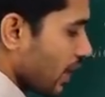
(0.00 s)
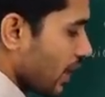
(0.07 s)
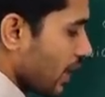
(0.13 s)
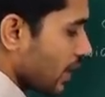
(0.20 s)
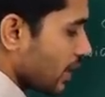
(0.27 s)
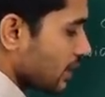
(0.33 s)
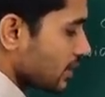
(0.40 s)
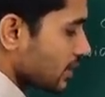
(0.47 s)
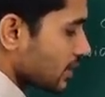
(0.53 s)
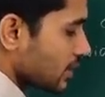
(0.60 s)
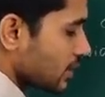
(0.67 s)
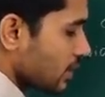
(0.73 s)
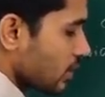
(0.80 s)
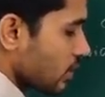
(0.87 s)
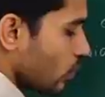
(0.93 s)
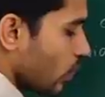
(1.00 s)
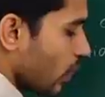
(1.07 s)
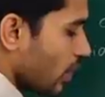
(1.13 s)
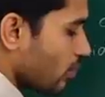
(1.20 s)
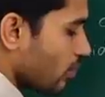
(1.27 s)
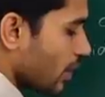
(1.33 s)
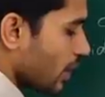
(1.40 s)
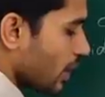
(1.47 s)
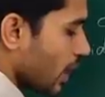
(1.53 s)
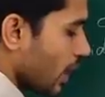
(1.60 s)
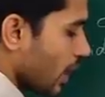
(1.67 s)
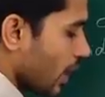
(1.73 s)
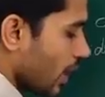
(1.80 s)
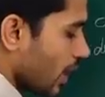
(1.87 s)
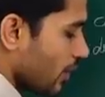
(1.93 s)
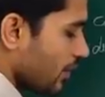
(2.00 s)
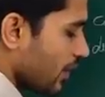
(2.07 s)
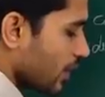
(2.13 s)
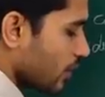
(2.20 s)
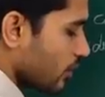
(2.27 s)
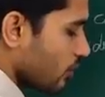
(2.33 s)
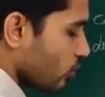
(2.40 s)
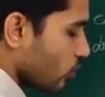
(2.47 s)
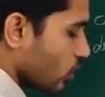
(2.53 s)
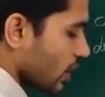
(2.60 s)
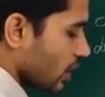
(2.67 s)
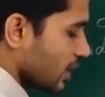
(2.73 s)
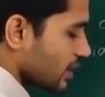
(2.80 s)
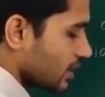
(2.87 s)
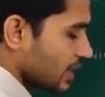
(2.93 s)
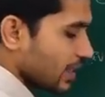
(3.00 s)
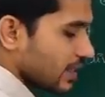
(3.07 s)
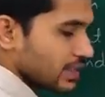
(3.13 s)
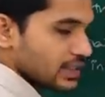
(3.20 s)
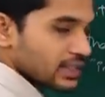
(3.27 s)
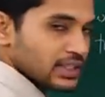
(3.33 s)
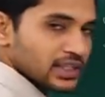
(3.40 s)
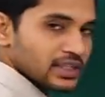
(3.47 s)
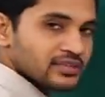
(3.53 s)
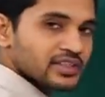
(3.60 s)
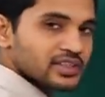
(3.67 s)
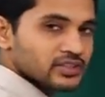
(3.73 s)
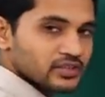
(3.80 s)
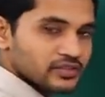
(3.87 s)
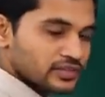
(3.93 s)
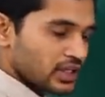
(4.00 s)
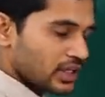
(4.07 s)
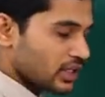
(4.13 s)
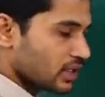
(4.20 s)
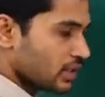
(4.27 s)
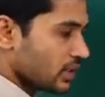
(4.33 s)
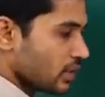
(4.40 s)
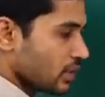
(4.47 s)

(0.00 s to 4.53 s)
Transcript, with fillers: as 1 by effective focal length, correct? Inverse of that.